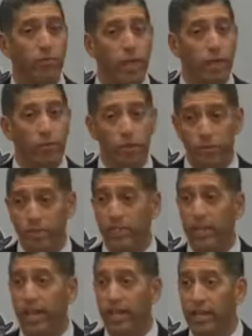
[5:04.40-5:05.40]
be able to be
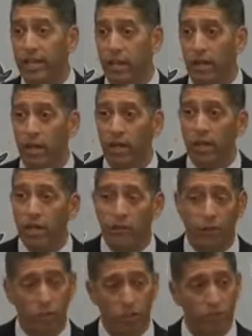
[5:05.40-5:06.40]
standing here if
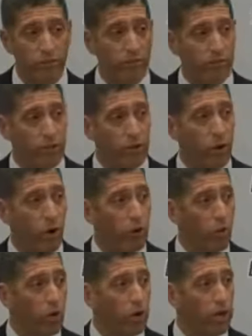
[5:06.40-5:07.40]
it wasn't for their hard
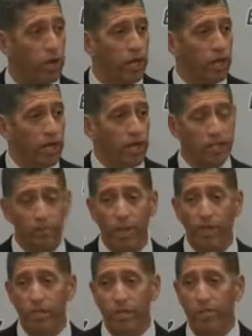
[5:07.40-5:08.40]
work, and
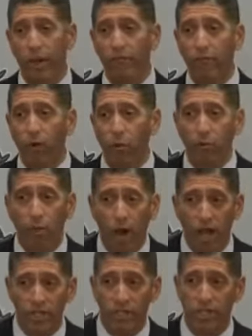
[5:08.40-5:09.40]
especially my former
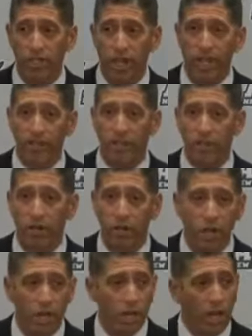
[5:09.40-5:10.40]
boss, the chancellor.
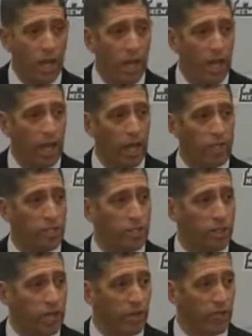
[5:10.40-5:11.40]
Uh, she's
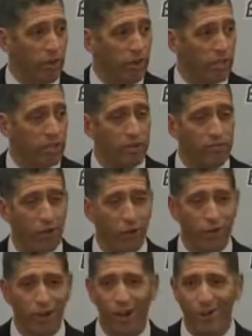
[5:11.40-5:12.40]
now the president of
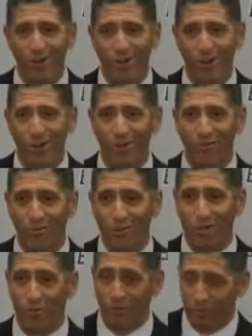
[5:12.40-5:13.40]
Northern Arizona
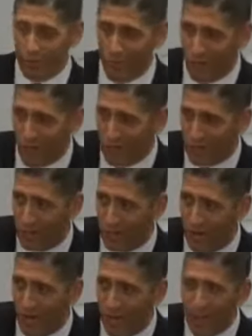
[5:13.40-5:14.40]
University. We've just lost two.
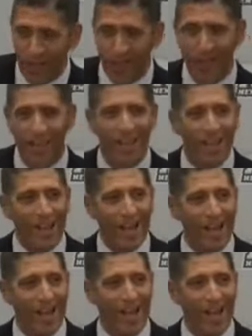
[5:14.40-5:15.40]
Okay,
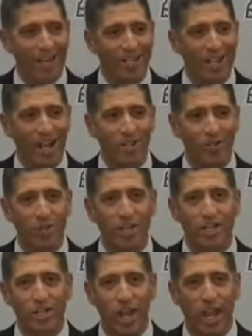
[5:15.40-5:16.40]
uh, Dr. Rita
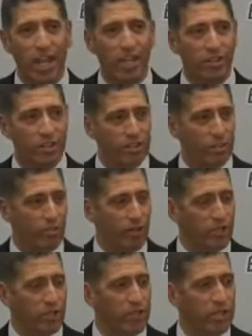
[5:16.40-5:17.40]
Cheng. She's the
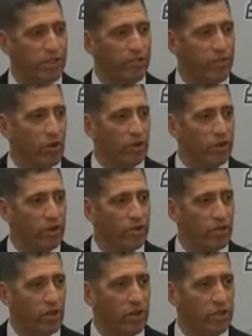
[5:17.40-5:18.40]
president of Northern
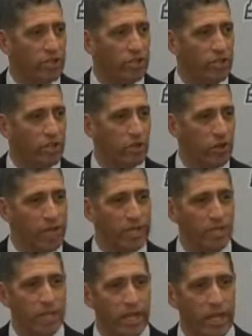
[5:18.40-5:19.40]
Arizona. She's a
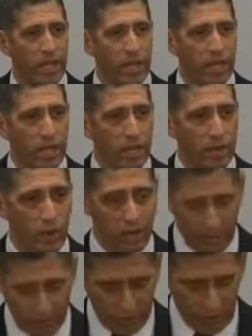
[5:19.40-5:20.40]
great, uh, a great
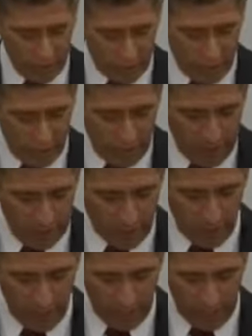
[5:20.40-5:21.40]
influence on me as
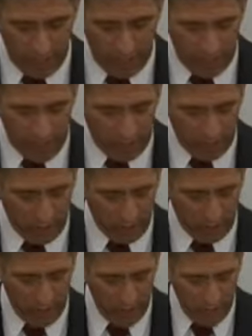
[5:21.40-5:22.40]
well, and I thank her.
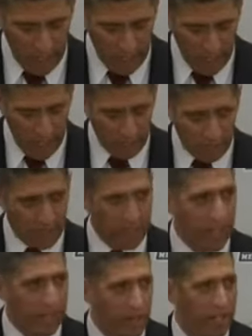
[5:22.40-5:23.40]
Uh, but
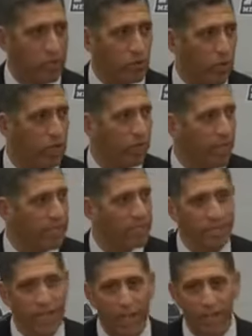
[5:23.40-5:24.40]
that is what makes
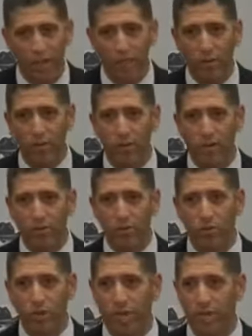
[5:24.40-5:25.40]
today a little bit
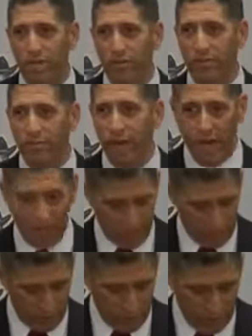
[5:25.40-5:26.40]
bittersweet, leaving behind
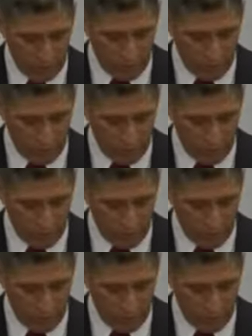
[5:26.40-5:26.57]
some special